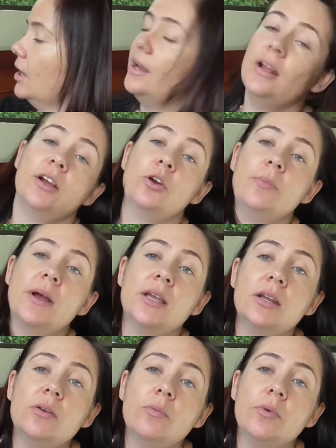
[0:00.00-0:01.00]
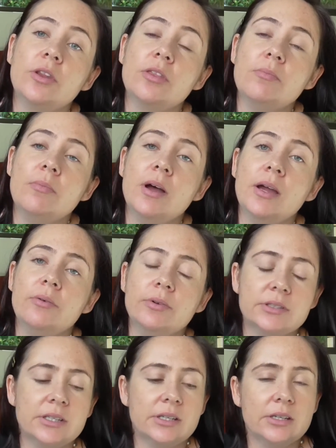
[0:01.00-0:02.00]
And I go back in with my
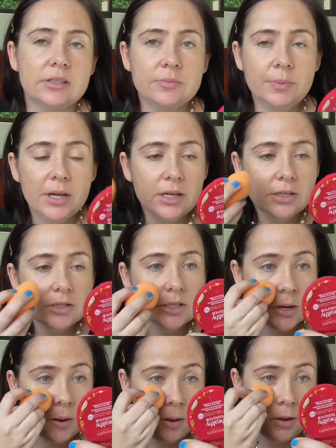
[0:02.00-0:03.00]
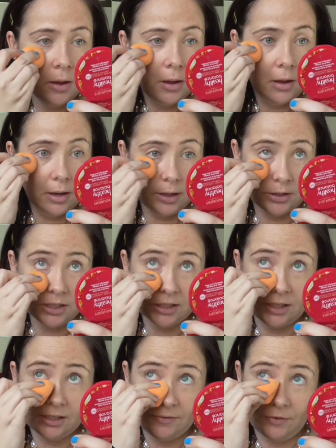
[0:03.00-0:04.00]
Real Techniques sponge and just
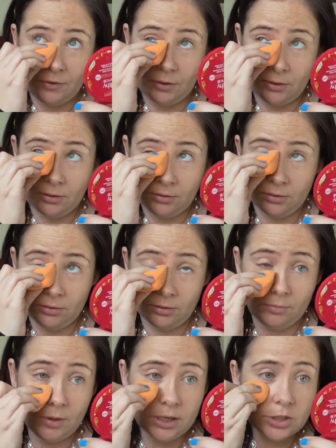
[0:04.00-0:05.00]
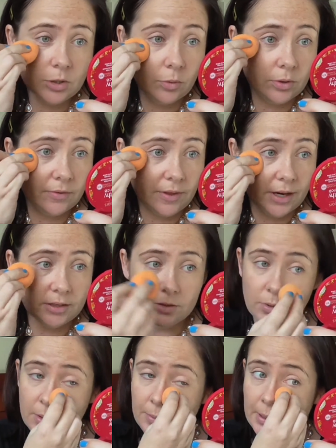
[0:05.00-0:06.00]
kind of make sure all of that is
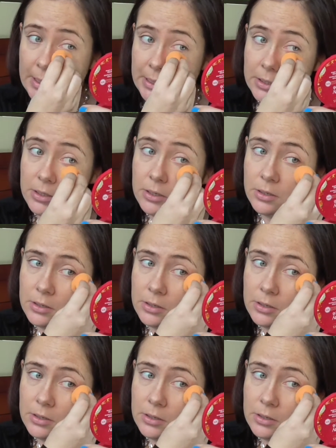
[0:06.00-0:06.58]
well blended.